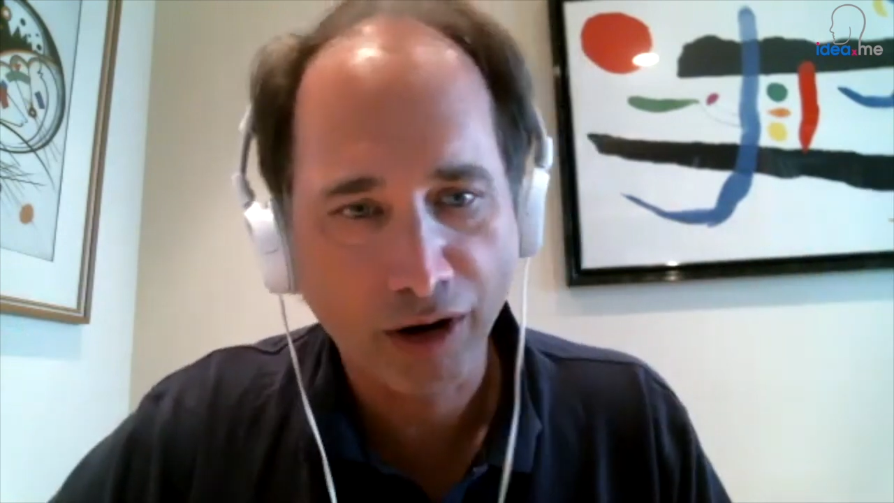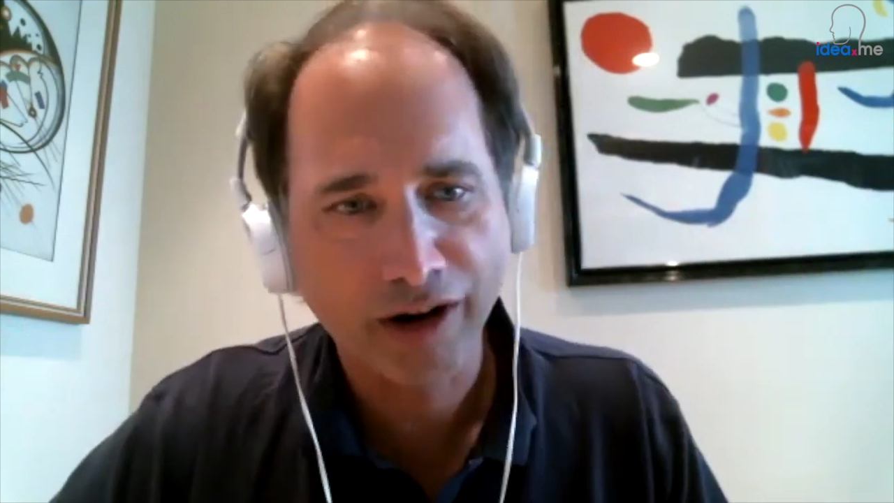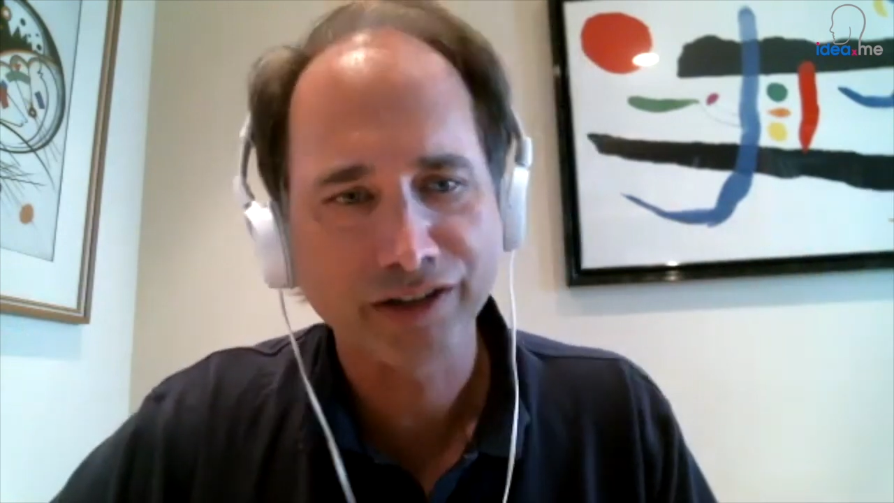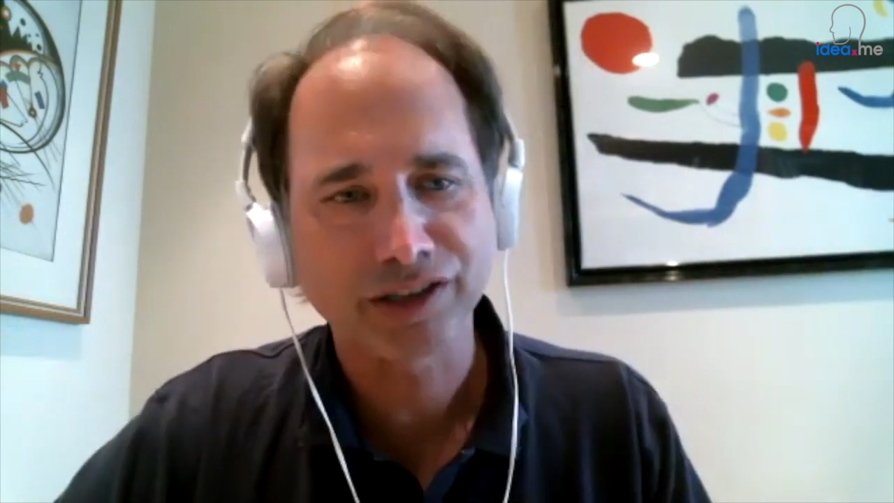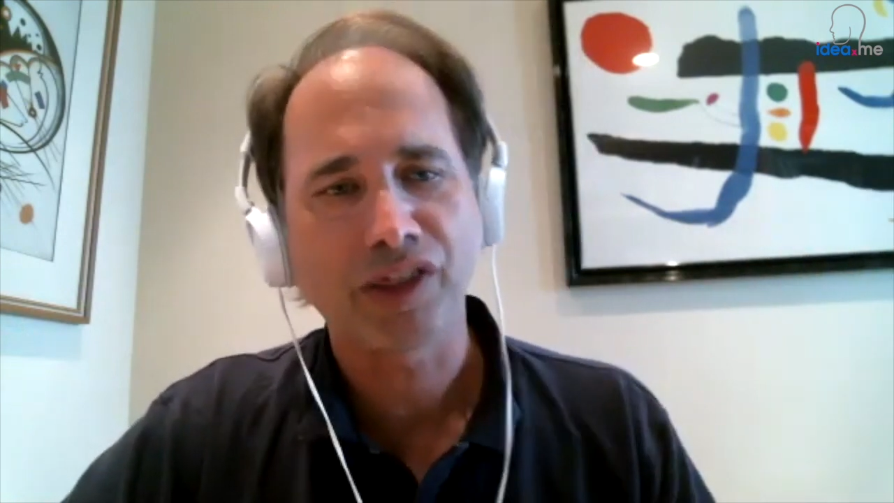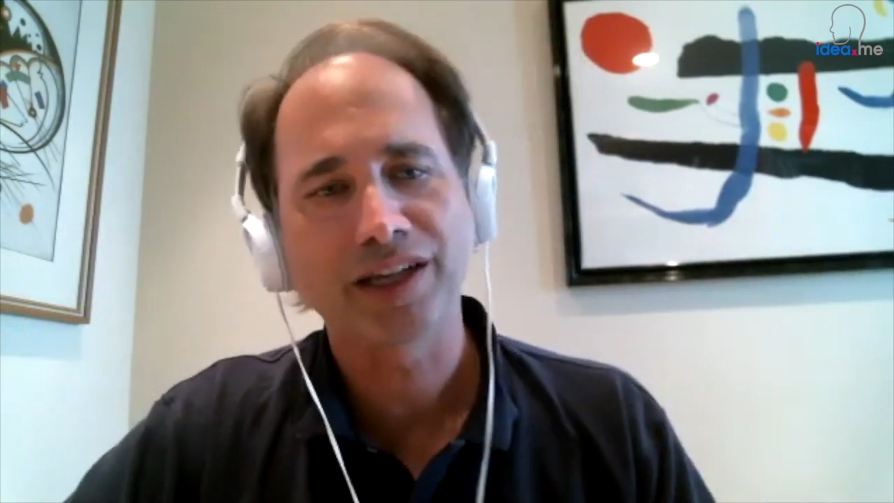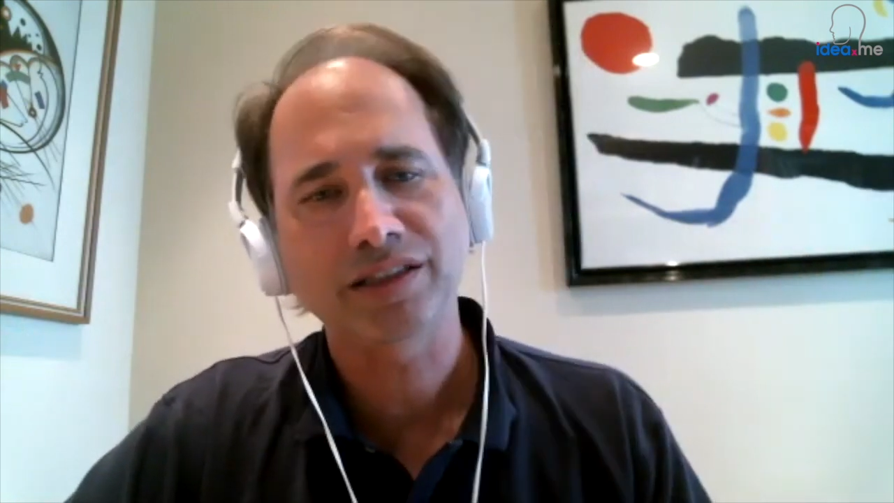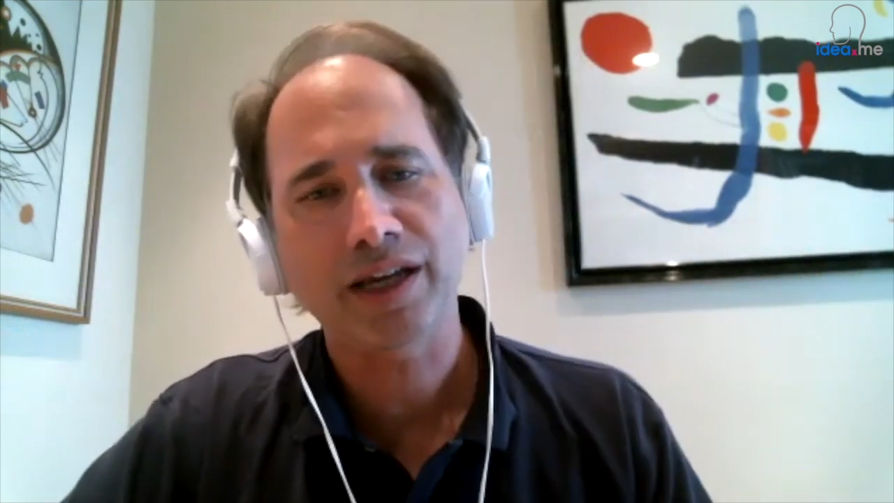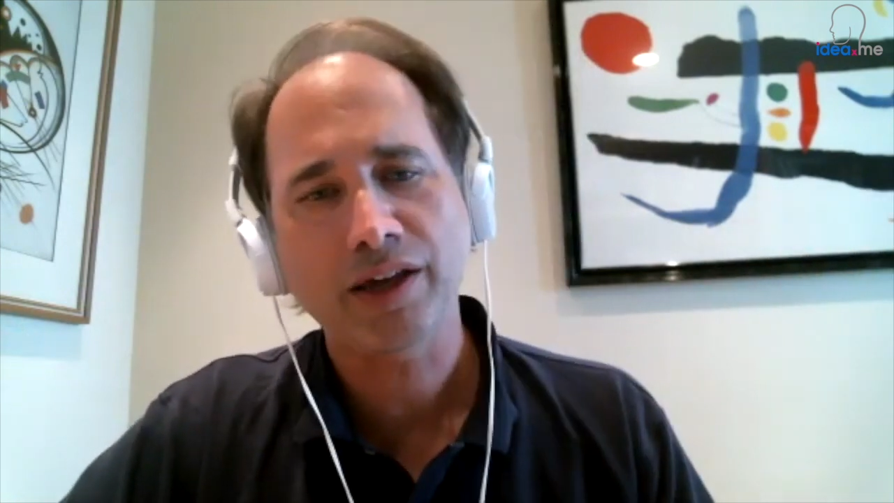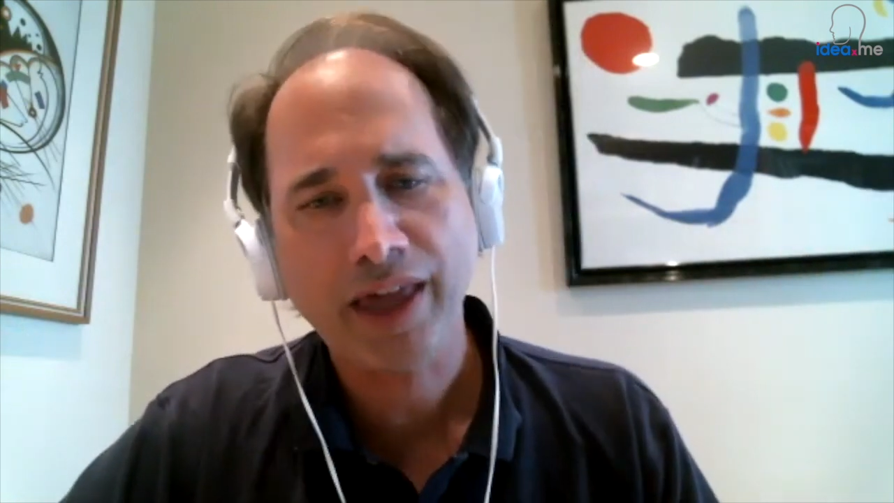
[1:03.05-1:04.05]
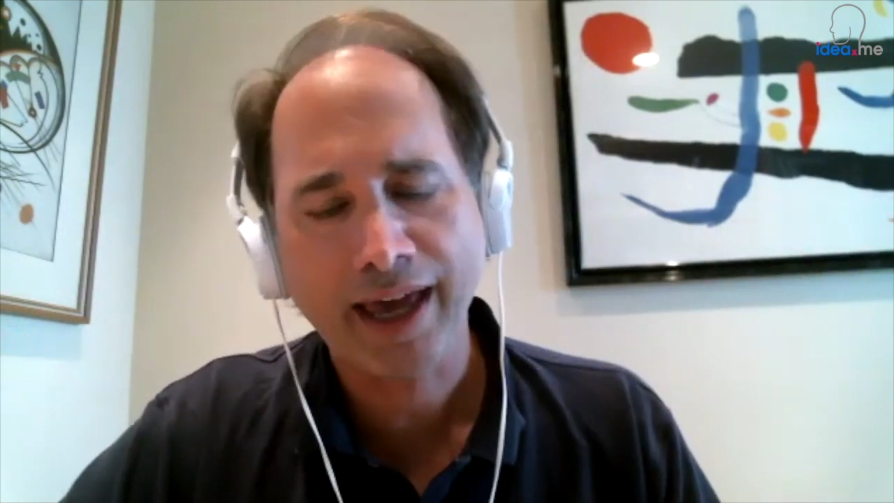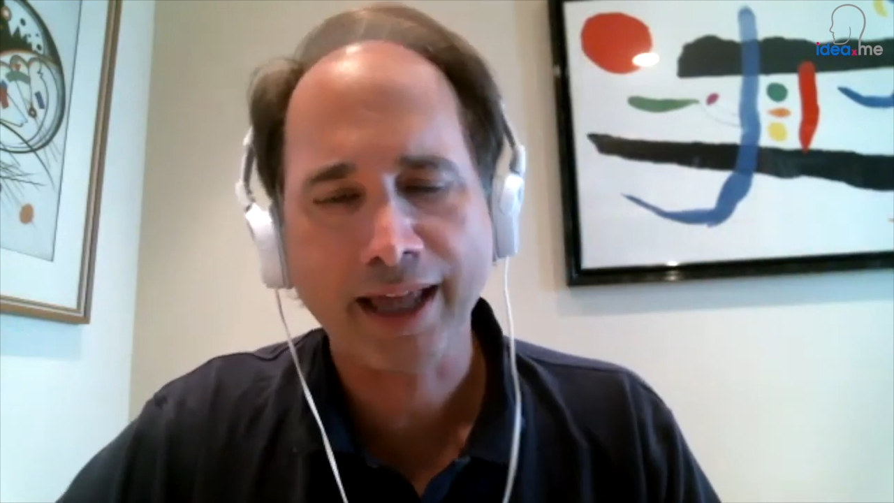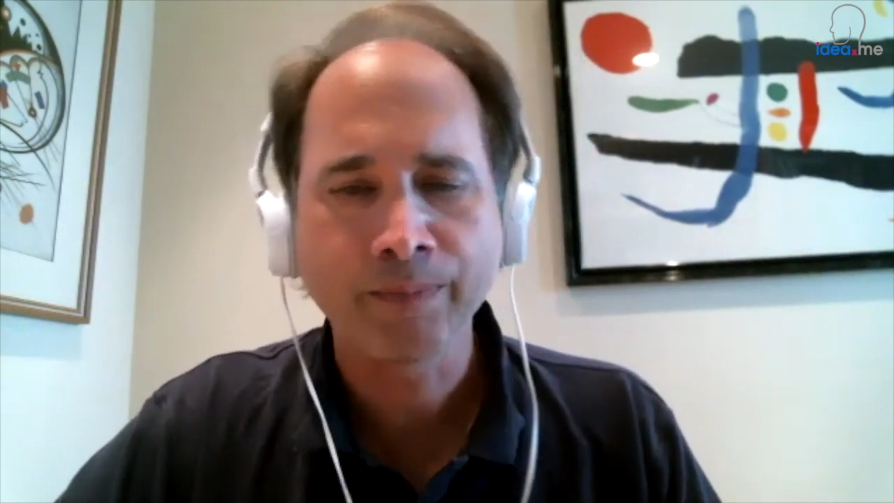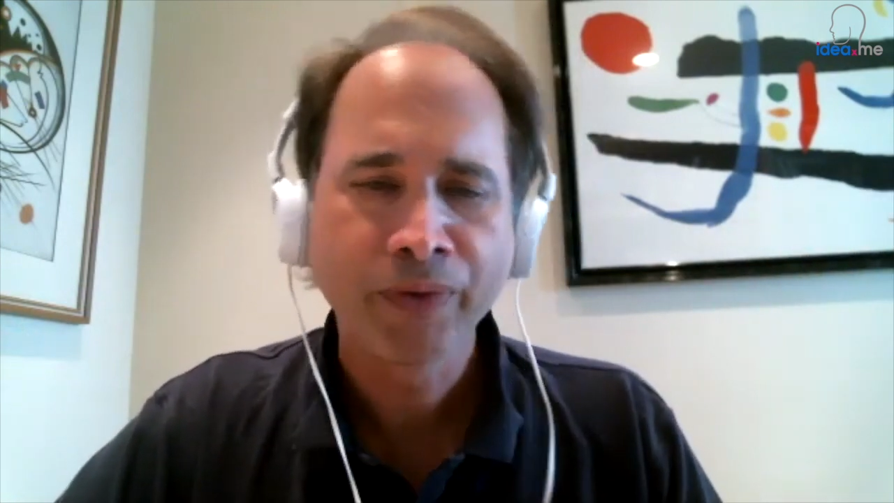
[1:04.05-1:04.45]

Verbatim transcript: Mars and things like that,